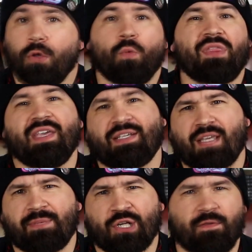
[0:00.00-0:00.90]
with the
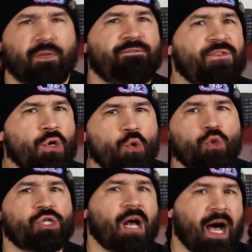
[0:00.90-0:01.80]
exception of a few
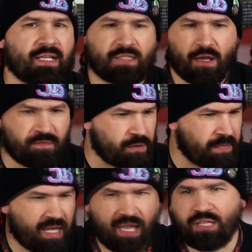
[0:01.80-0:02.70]
shots of some
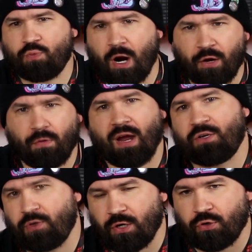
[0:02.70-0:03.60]
kids running around
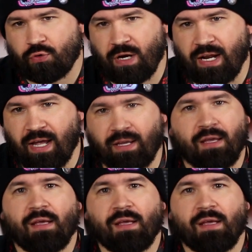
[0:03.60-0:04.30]
trick-or-treating